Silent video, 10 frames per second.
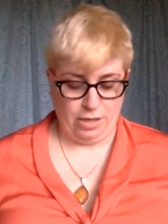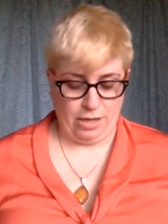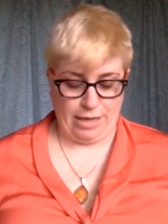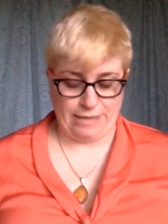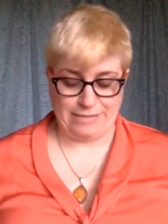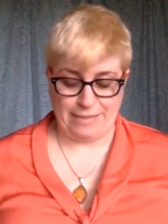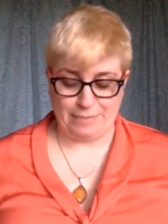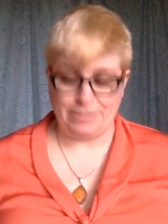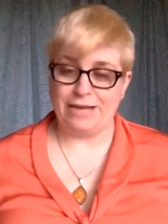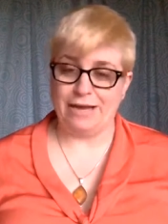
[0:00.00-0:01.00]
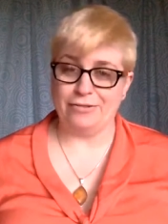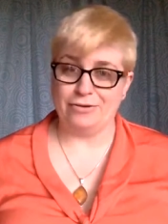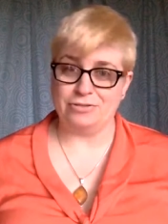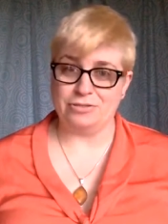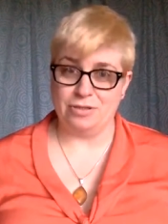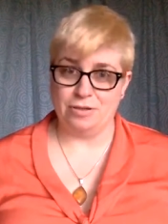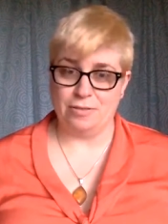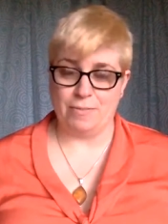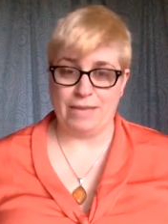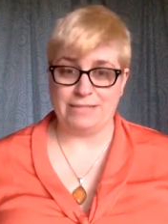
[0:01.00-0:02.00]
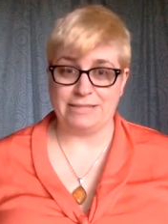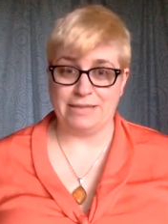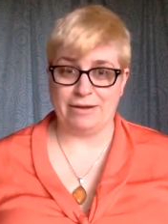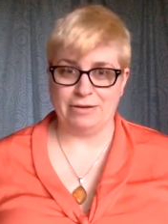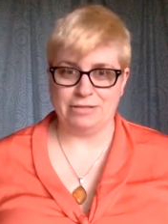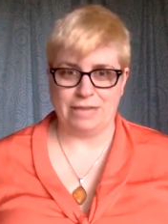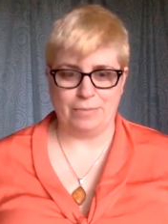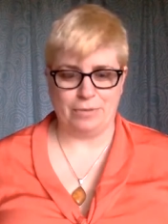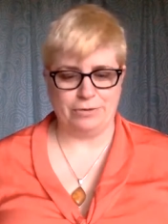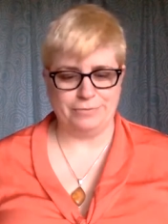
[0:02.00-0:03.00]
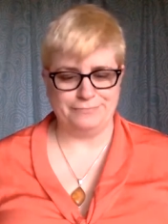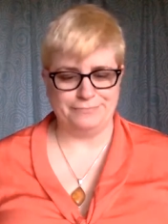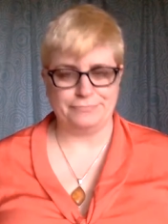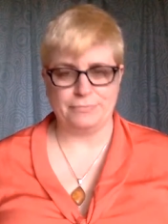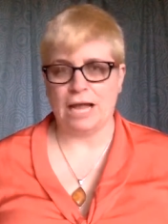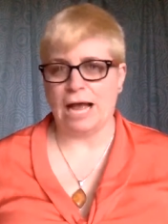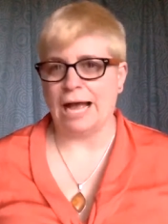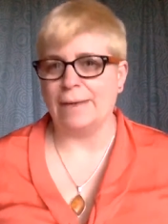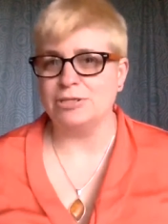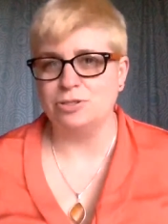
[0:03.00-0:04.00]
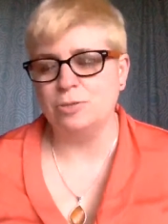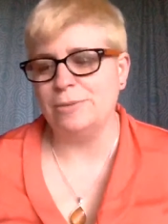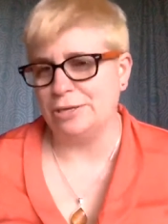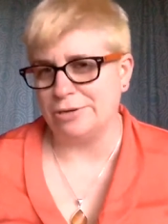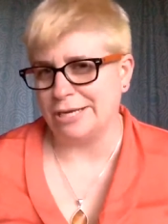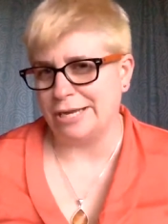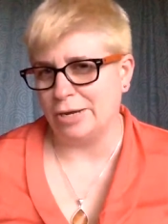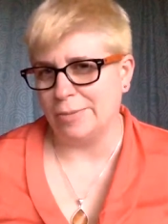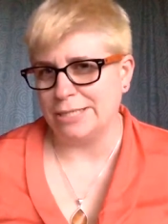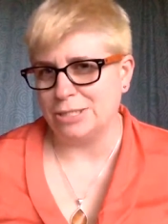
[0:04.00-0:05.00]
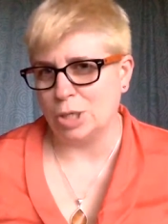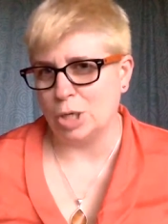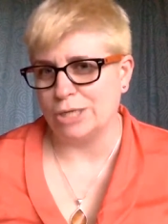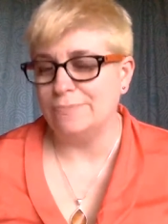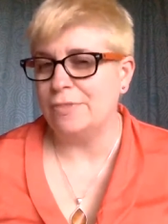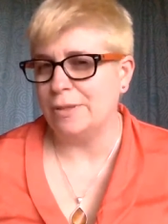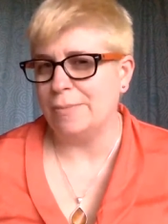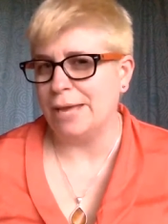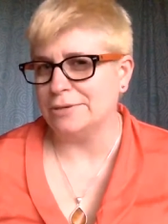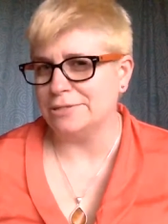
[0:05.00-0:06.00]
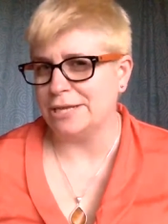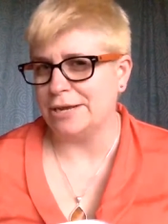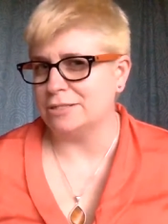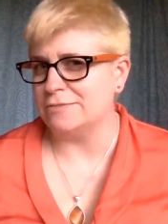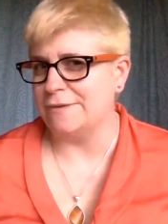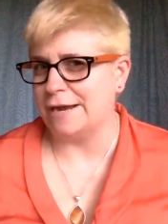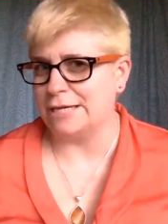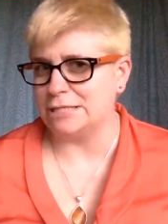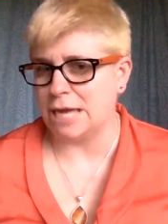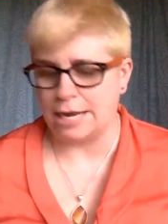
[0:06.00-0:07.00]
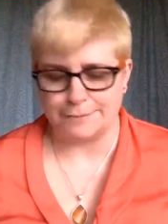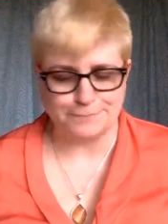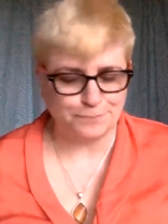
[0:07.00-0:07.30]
Accept the others may stereotype you. I'm assuming you can hear my dog, the male's here. It's very exciting.